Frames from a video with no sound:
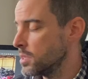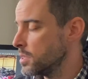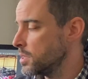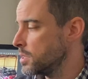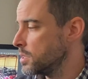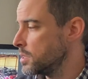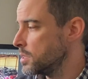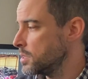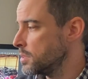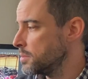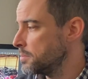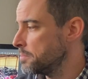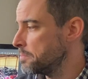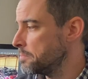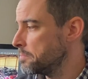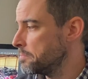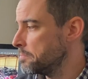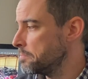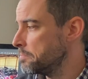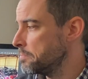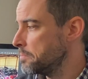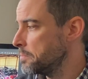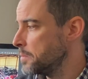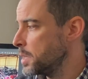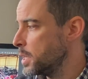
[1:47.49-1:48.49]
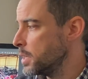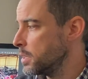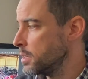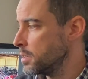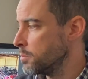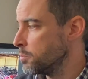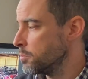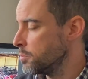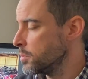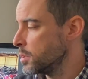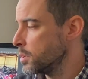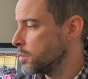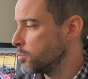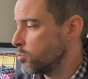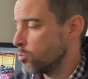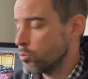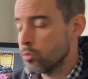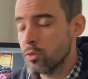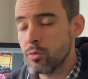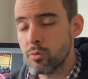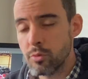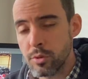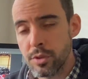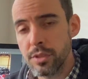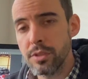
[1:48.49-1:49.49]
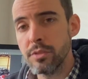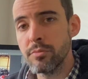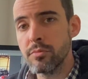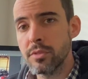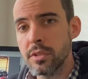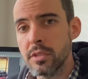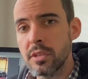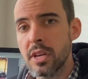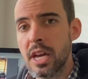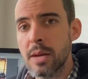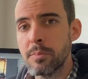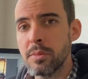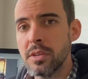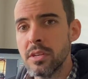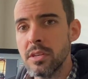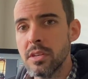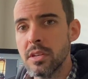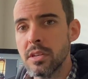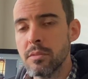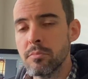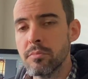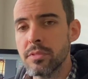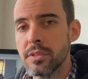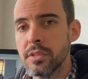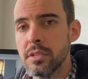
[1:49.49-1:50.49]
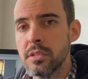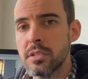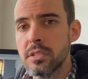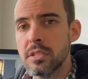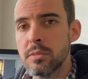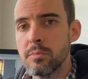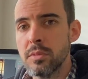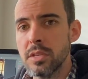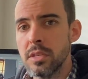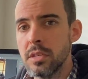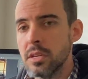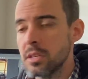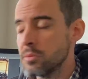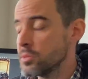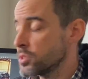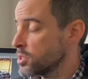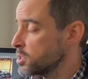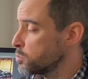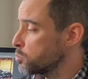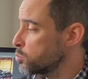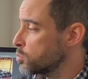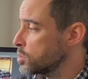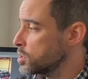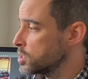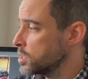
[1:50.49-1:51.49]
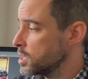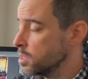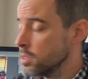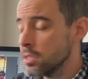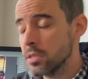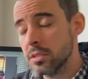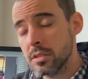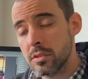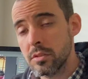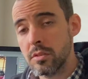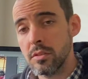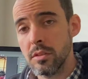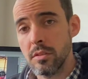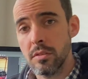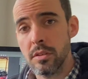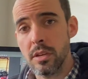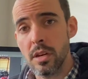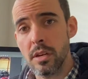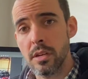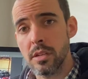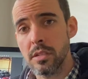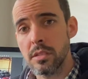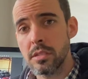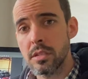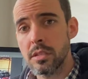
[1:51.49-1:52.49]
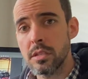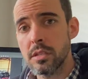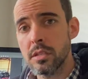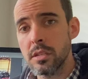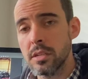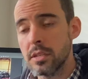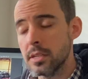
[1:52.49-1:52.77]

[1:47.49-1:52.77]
and I'm really happy and pleased to be able to present this to you guys.